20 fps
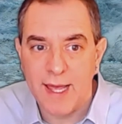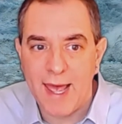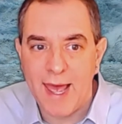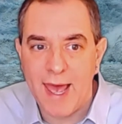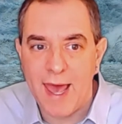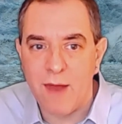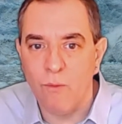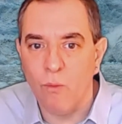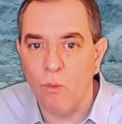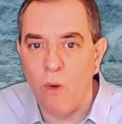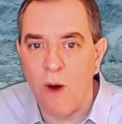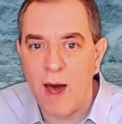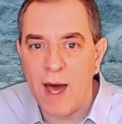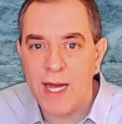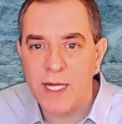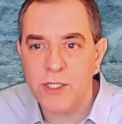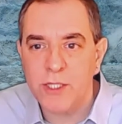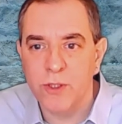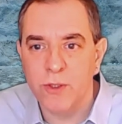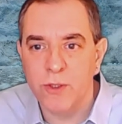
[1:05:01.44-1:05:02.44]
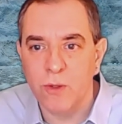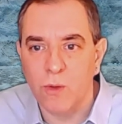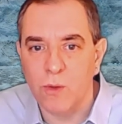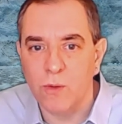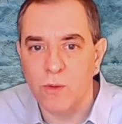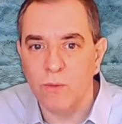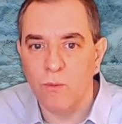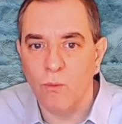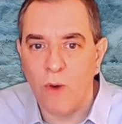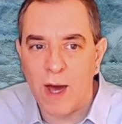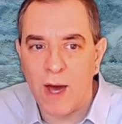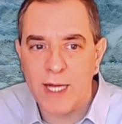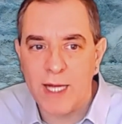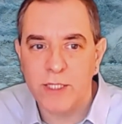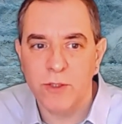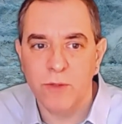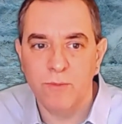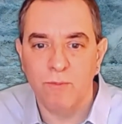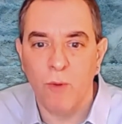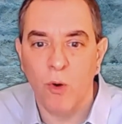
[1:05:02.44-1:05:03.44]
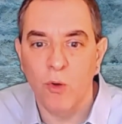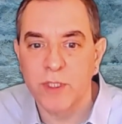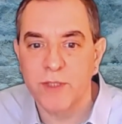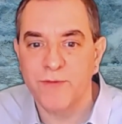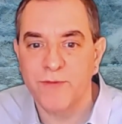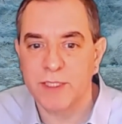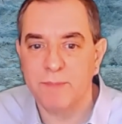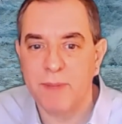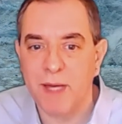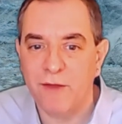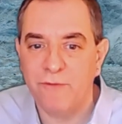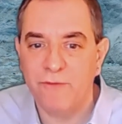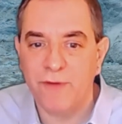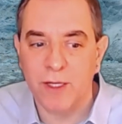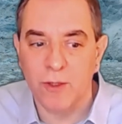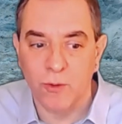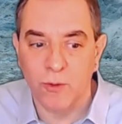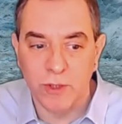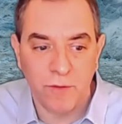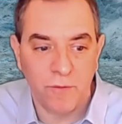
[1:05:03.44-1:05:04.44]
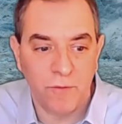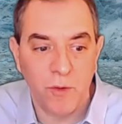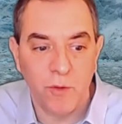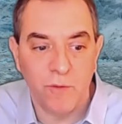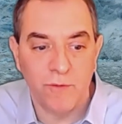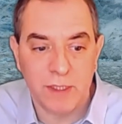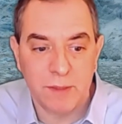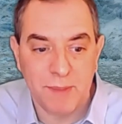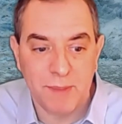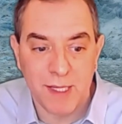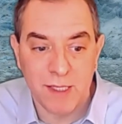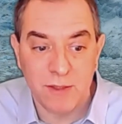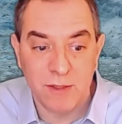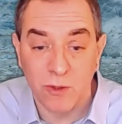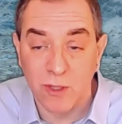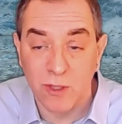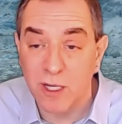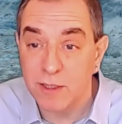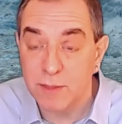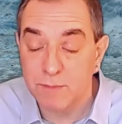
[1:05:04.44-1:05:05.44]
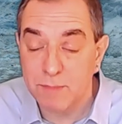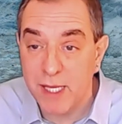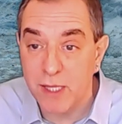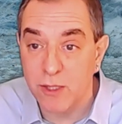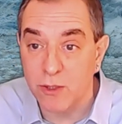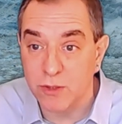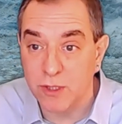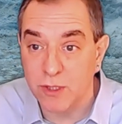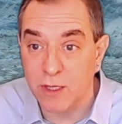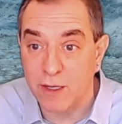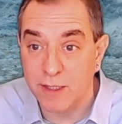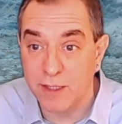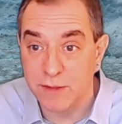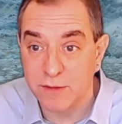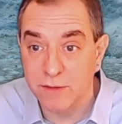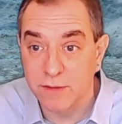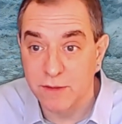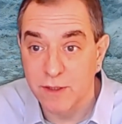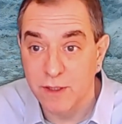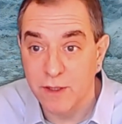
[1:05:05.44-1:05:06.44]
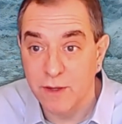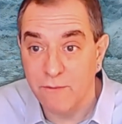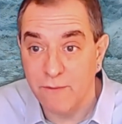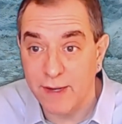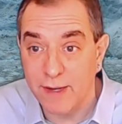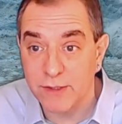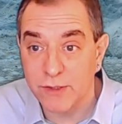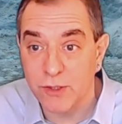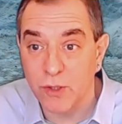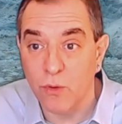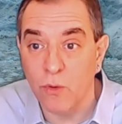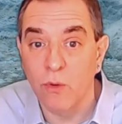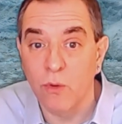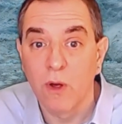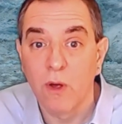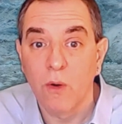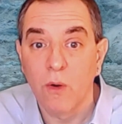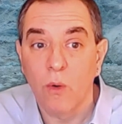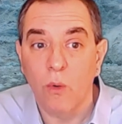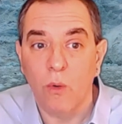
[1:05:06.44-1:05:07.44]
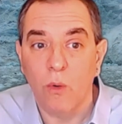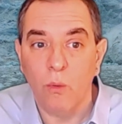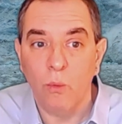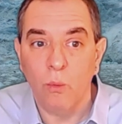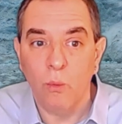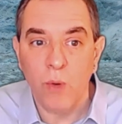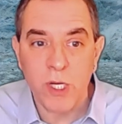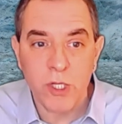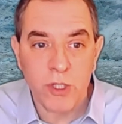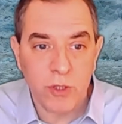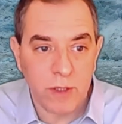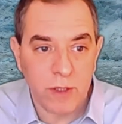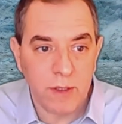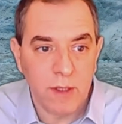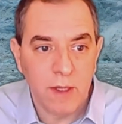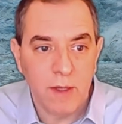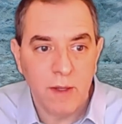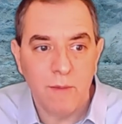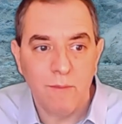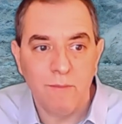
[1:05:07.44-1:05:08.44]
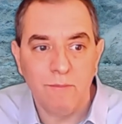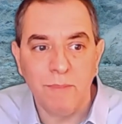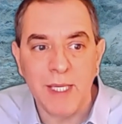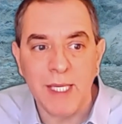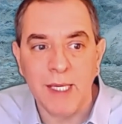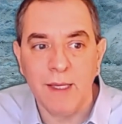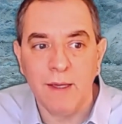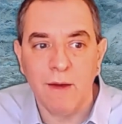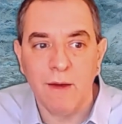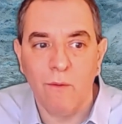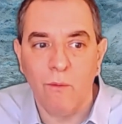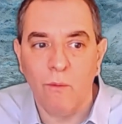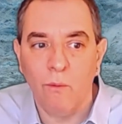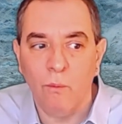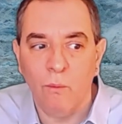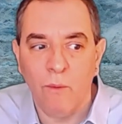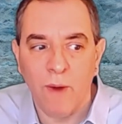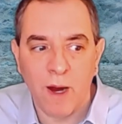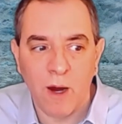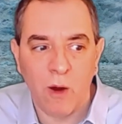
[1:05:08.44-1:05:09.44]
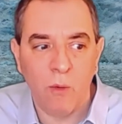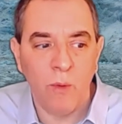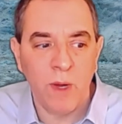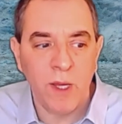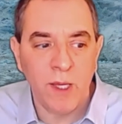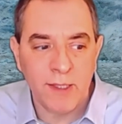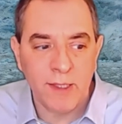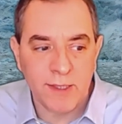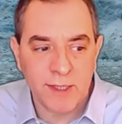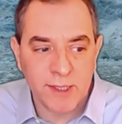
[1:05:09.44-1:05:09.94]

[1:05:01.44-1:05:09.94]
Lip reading: And why should most of us benefit? Only a few of us pay those costs, right? So we should be where we